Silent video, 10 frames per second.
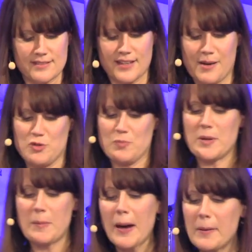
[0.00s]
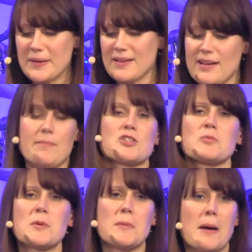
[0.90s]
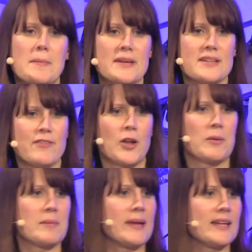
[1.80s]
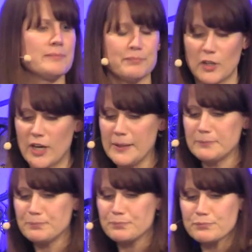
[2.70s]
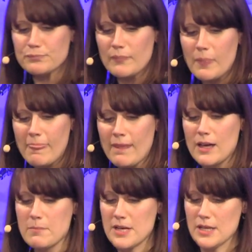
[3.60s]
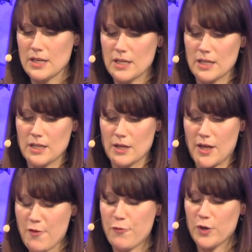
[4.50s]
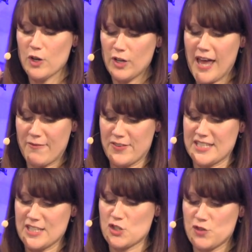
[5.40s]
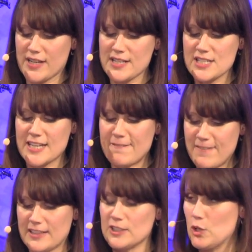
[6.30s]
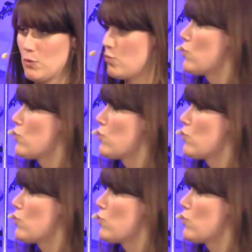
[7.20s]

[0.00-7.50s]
I'm jumping about a bit. Am I jumping about a bit? Are you following me? Okay? Um, if we all have this intrinsic value and